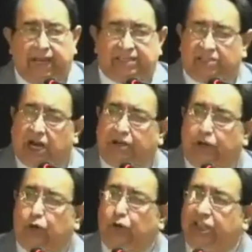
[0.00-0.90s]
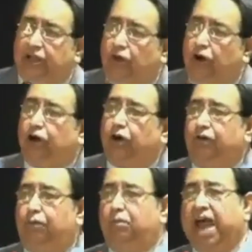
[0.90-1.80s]
and started doing the work
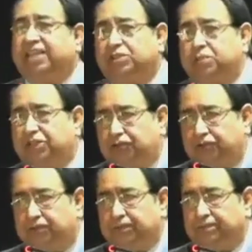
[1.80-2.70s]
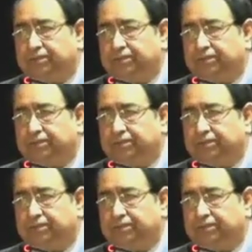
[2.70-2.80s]
of blacksmith.